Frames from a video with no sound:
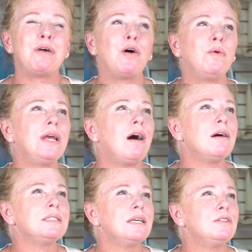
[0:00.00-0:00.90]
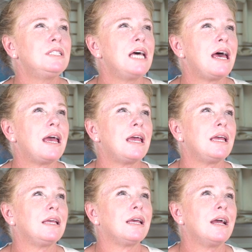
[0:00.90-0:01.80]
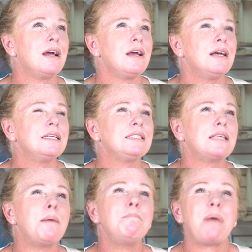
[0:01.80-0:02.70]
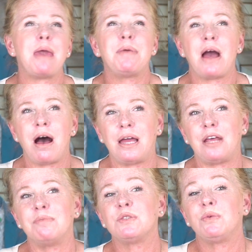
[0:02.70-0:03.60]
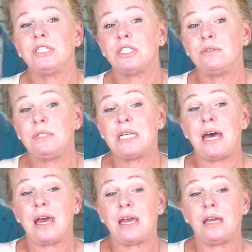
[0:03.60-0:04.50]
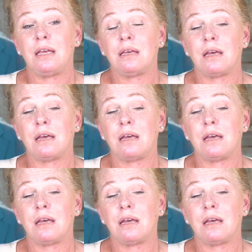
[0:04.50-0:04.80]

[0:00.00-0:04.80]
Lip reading: We also take some baby items. We do take